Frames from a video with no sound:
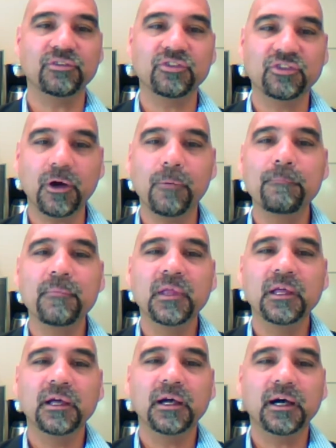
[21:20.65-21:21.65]
in that
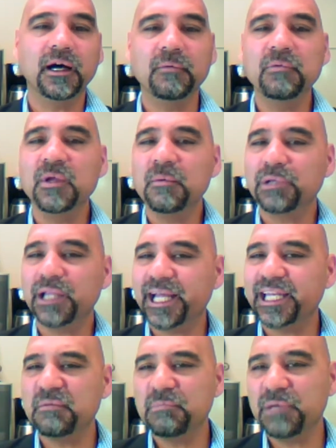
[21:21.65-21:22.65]
type of position.
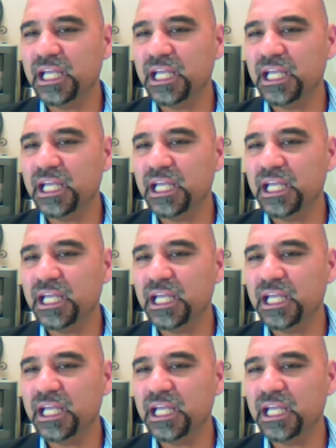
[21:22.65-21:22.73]
So,